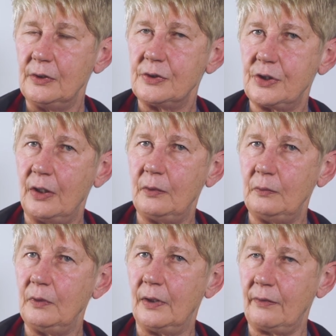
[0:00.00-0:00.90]

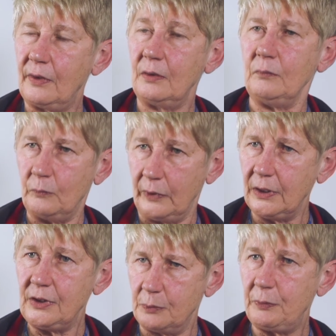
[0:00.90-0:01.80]
So I think we
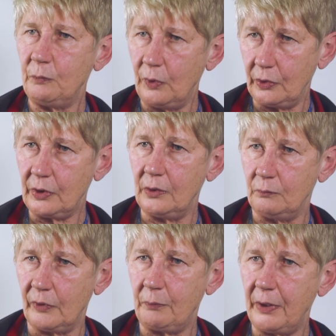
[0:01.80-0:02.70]
need to be
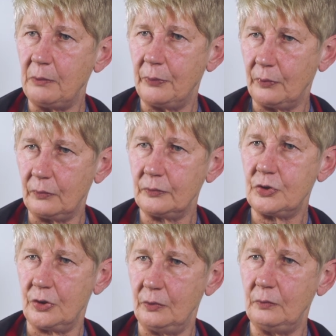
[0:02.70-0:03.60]
working with people
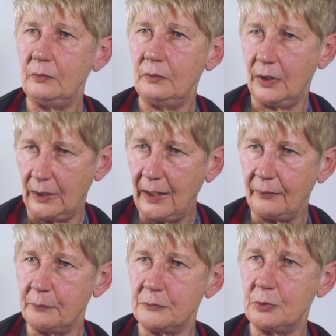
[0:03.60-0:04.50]
to
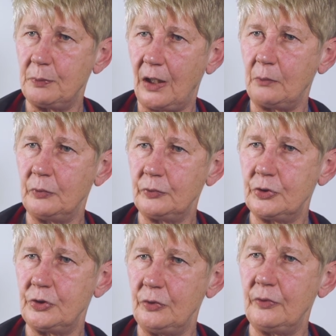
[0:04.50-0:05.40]
allow them to be able
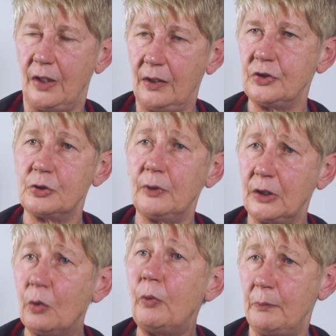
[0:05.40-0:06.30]
to do that and to
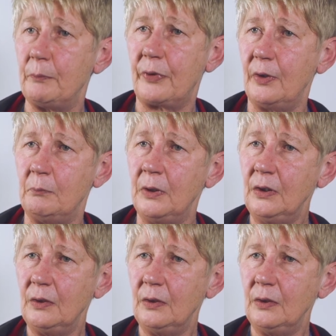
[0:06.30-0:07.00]
equip them